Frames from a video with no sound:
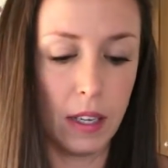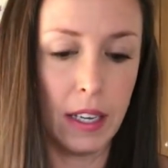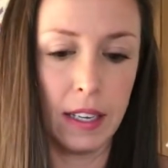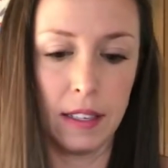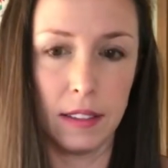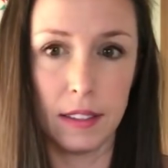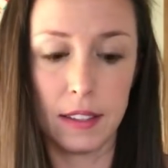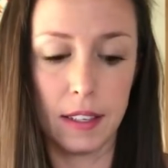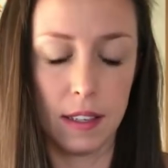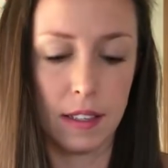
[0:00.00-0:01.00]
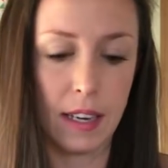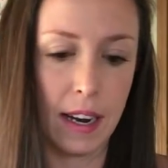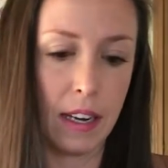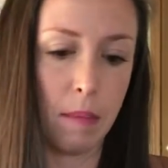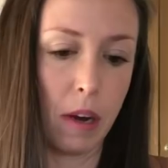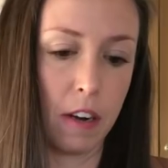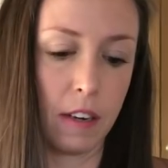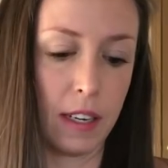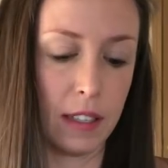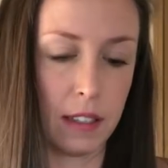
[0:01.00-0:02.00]
is Tiny
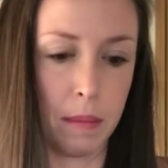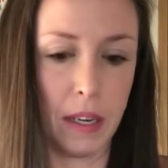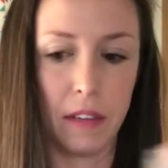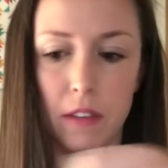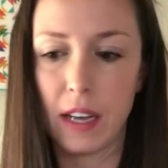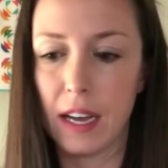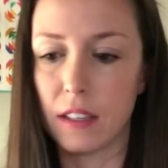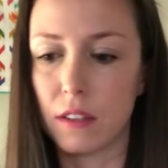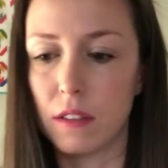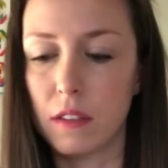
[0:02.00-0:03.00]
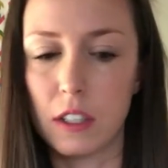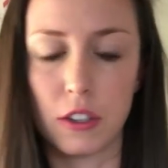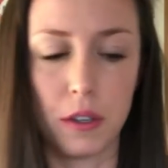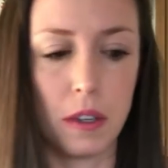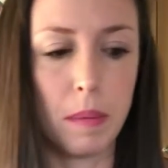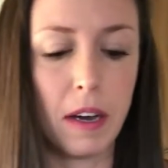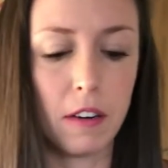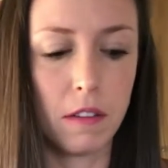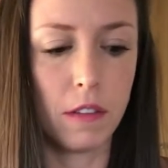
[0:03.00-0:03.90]
Modernist Medieval Castle. I'll show you the pattern